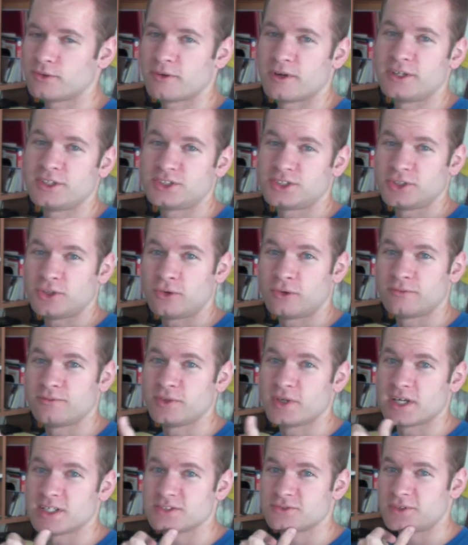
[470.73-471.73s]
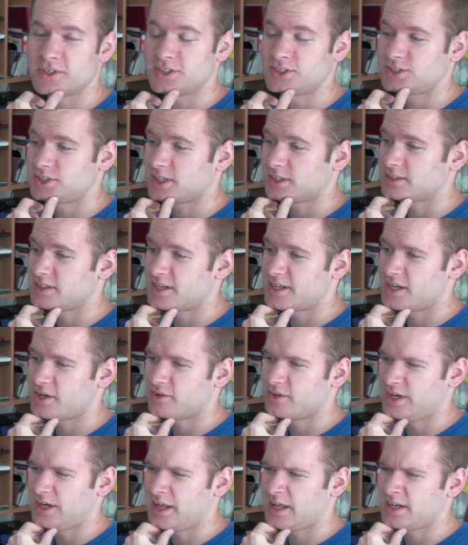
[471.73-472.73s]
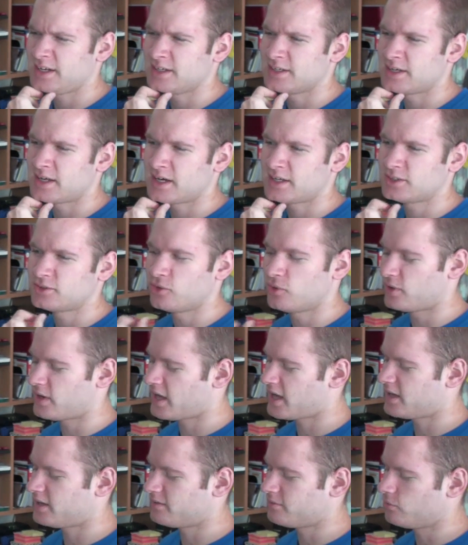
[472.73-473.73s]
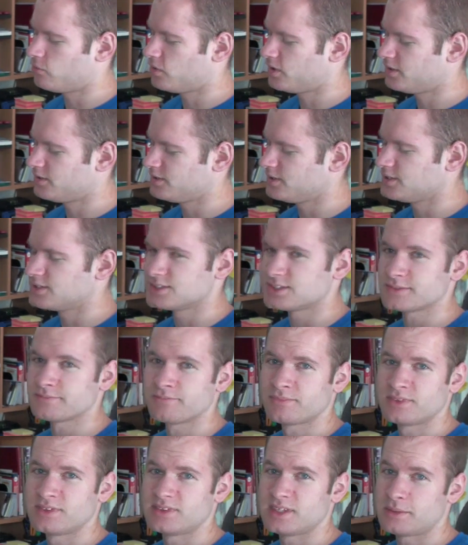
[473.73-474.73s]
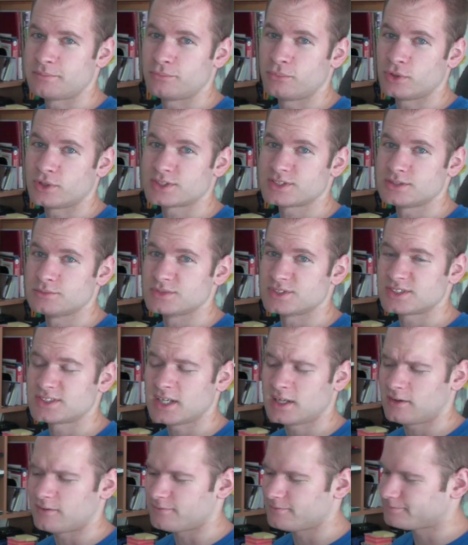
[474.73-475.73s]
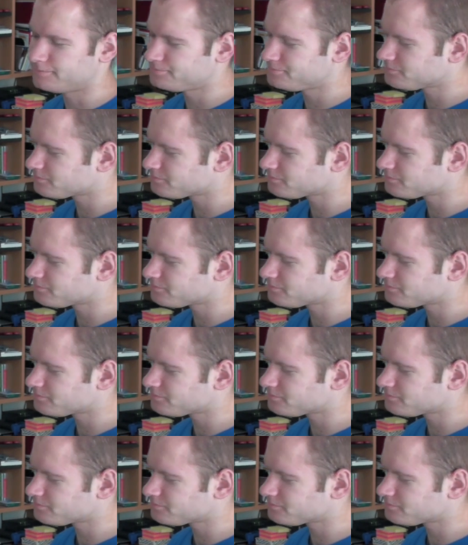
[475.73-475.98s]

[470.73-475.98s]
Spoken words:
Great show if you guys want to check that out. And Andy Anatko had one of these netbooks himself,